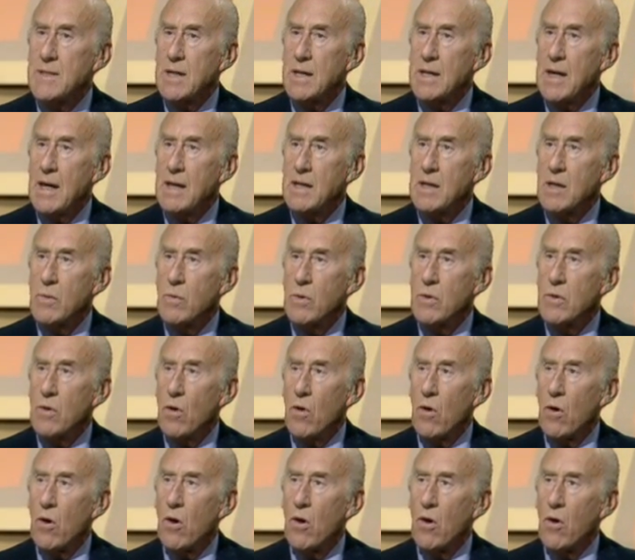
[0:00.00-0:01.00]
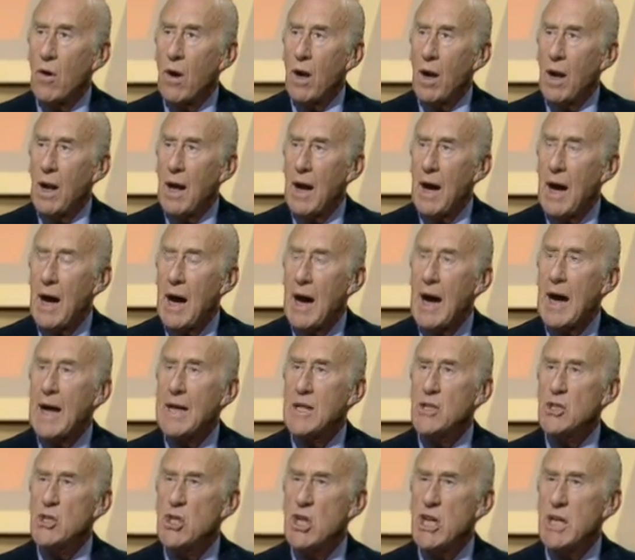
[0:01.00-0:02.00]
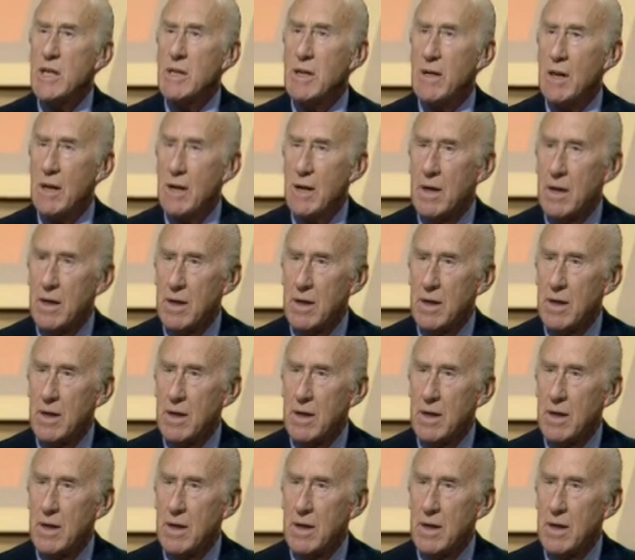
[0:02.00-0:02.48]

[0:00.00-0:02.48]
connected with oral hygiene.